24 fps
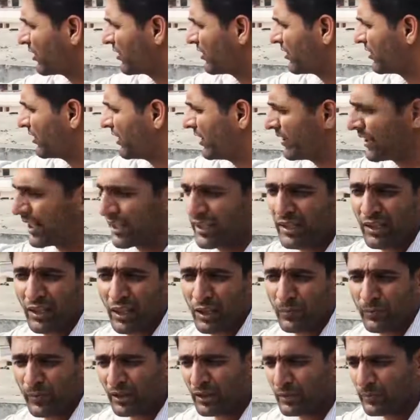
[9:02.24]
or in any
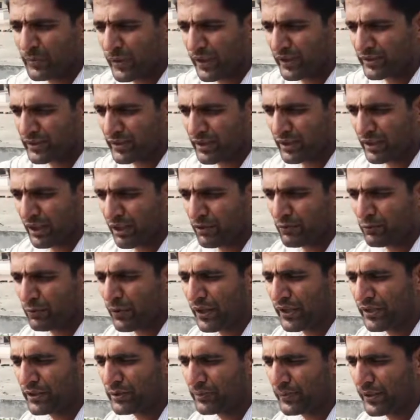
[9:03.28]
urban space, in a
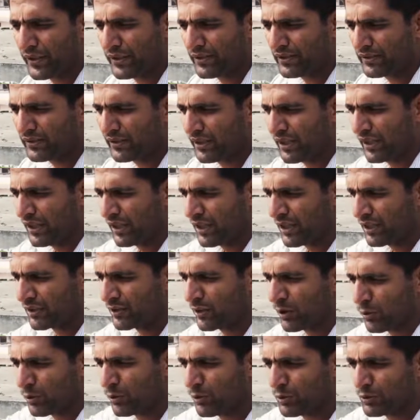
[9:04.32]
confined space,
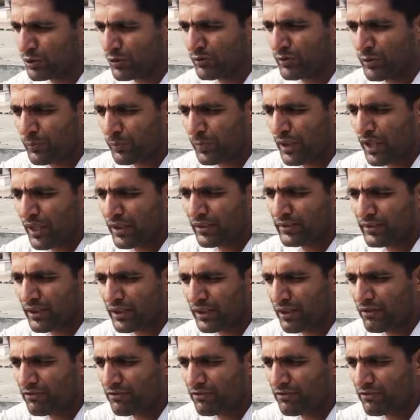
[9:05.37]
the roots of the plants are